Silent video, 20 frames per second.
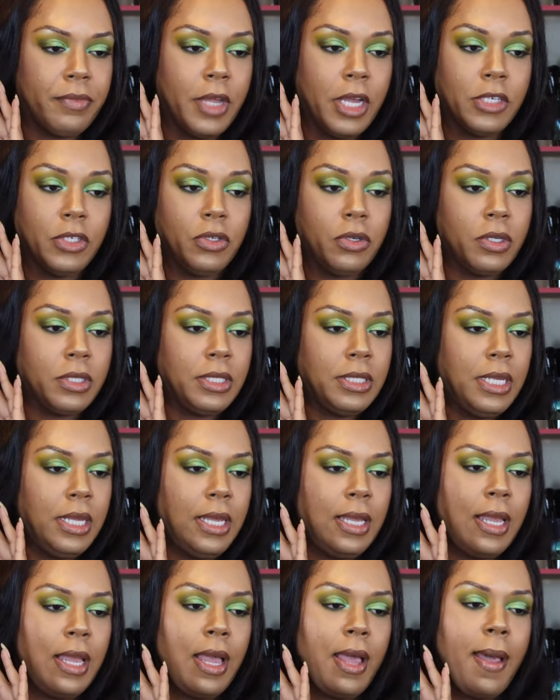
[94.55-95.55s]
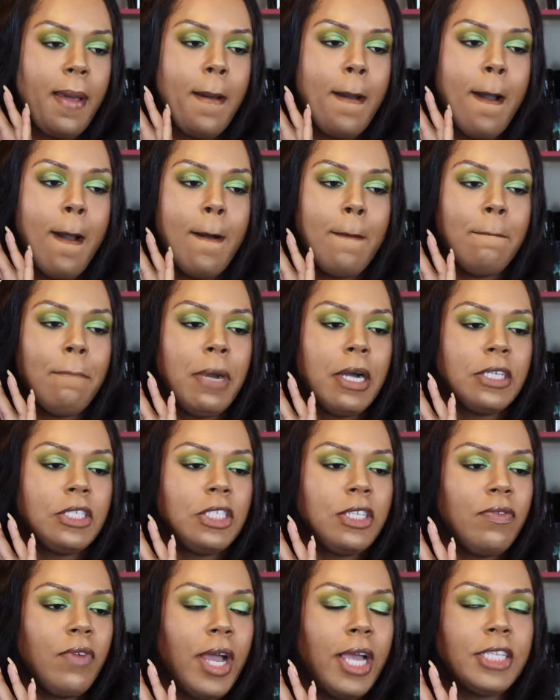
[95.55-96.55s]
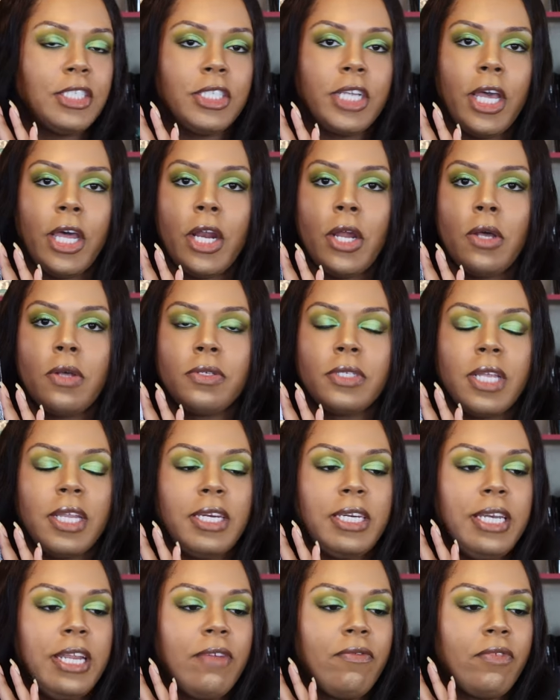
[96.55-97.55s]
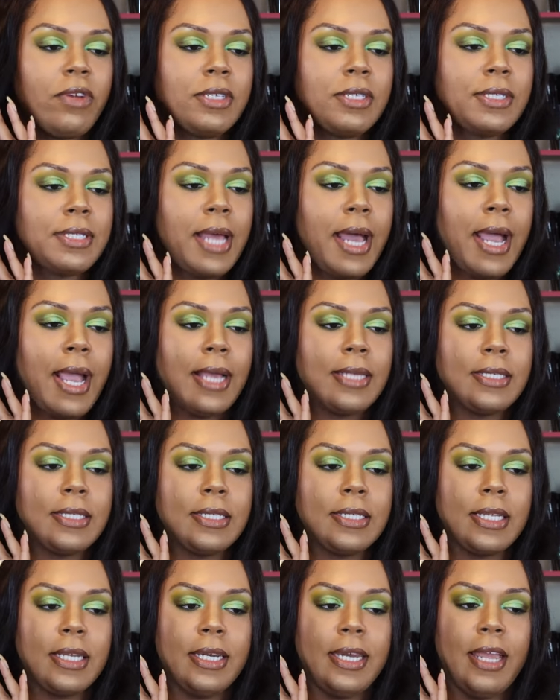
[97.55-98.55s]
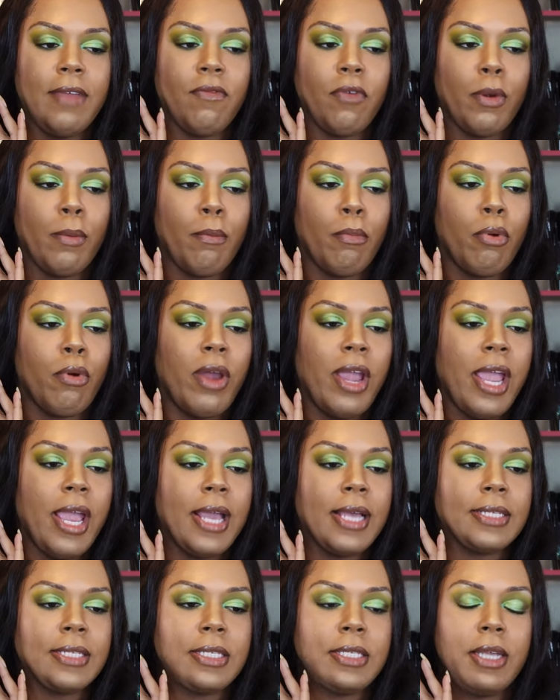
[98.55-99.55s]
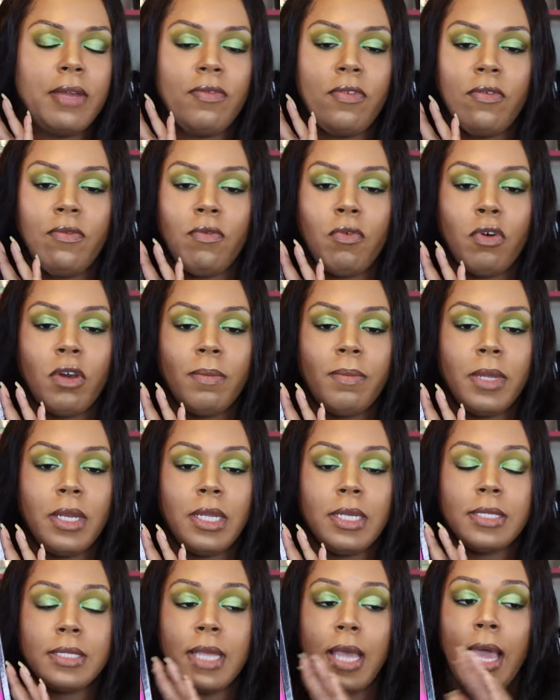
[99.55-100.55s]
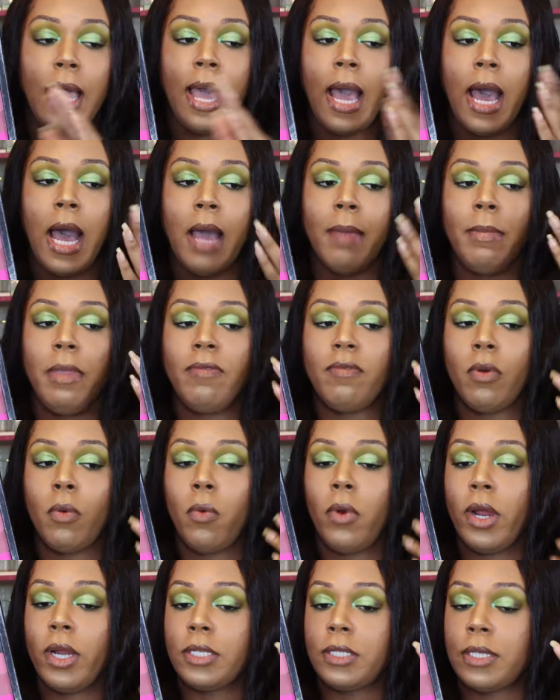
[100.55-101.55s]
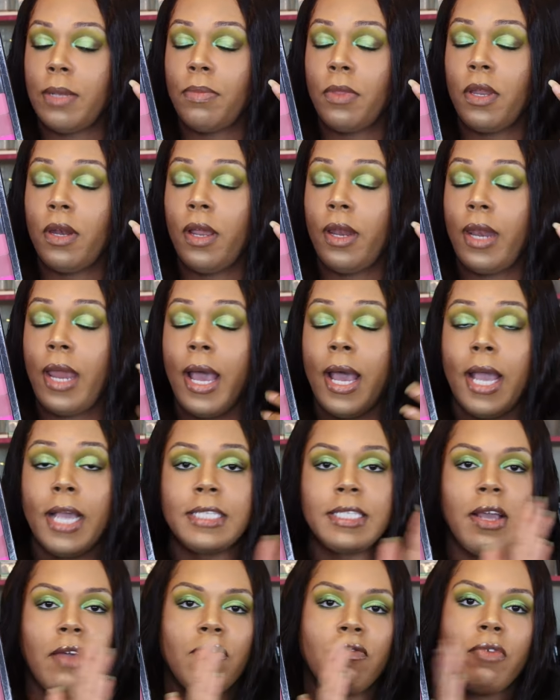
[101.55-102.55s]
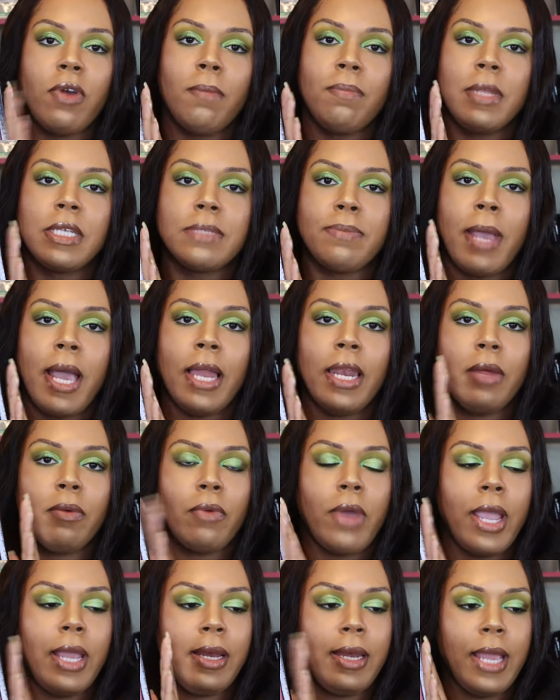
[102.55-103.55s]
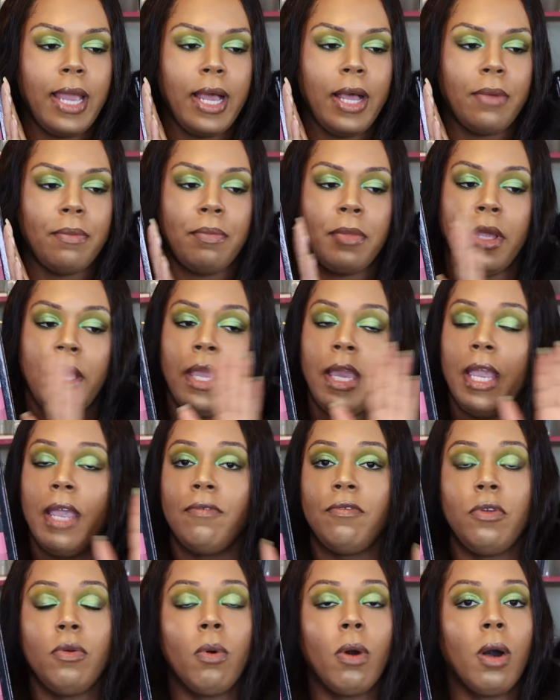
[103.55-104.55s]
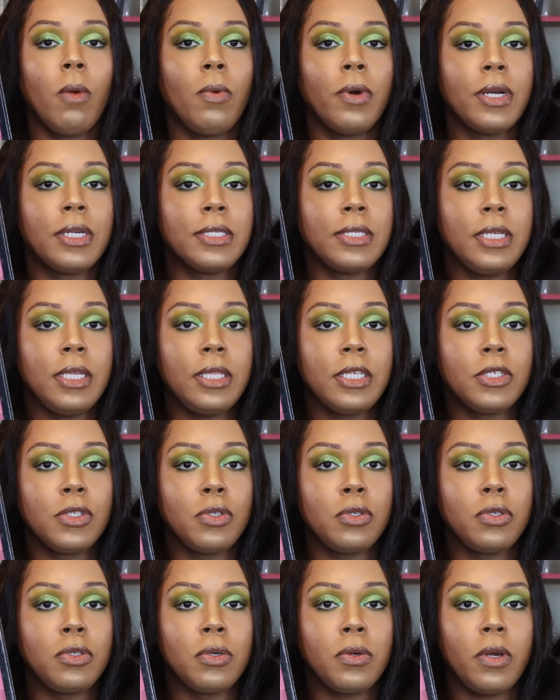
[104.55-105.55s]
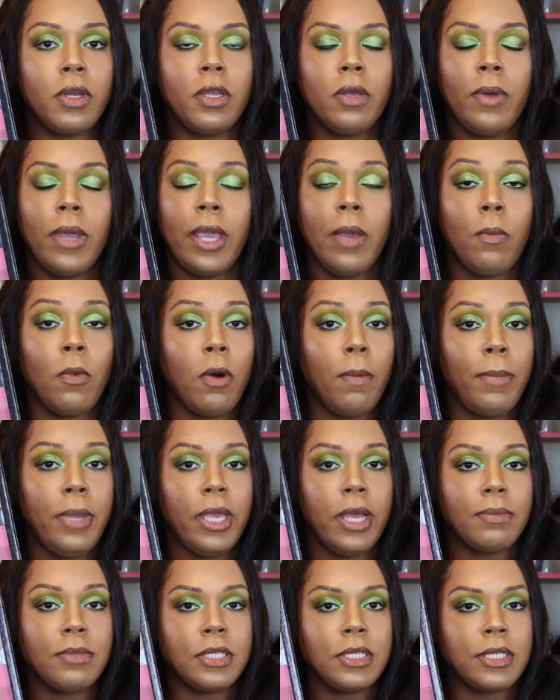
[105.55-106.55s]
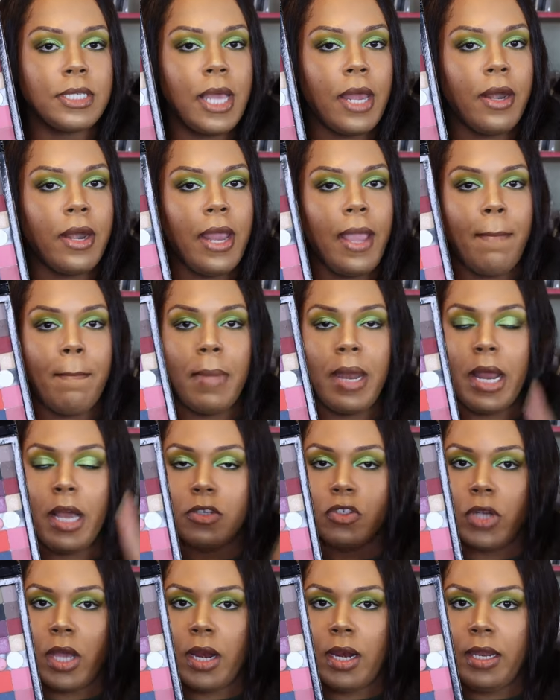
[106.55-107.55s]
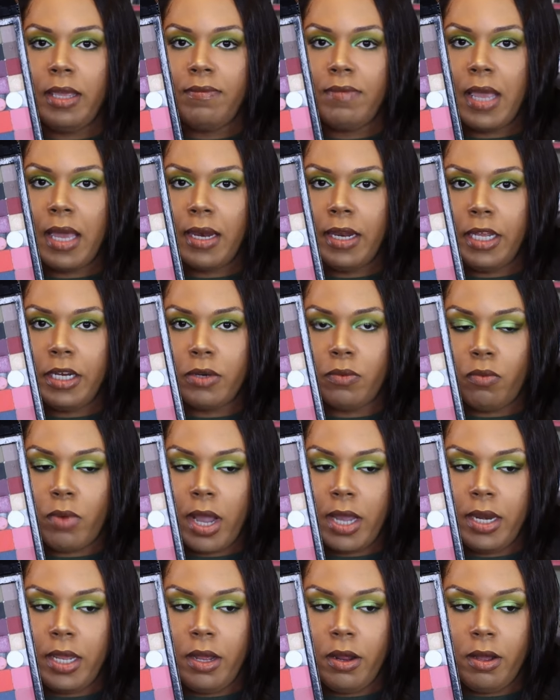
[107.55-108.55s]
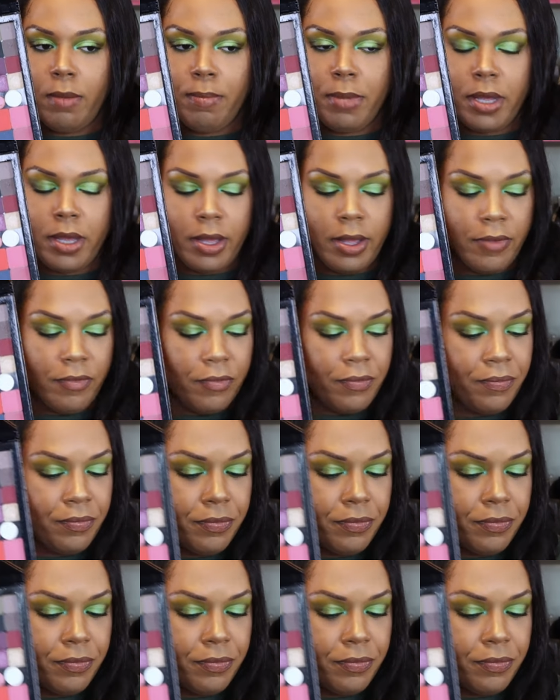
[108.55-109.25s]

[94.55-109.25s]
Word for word: As you can see, a bunch of eyeshadows, different sizes, different brands, different formulas. I'm even wearing something on the eyes from this palette right now. If you all want to see this tutorial, it won't be up to Saturday, but I'll try to leave that link right here above.